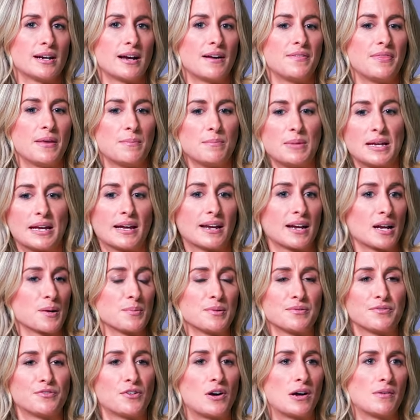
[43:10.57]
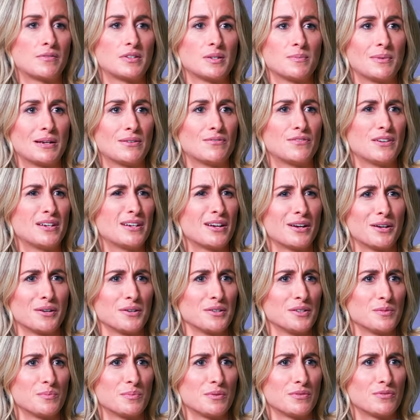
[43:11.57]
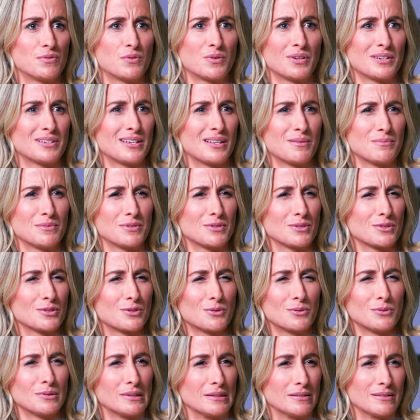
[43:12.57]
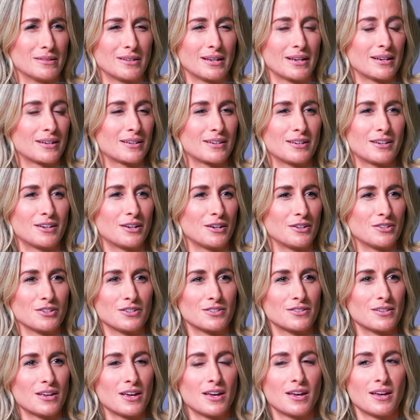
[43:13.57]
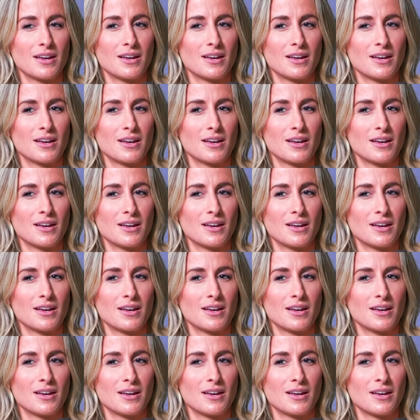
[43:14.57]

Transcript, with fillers: and then be getting up at five to make videos before I take them to school and like you know just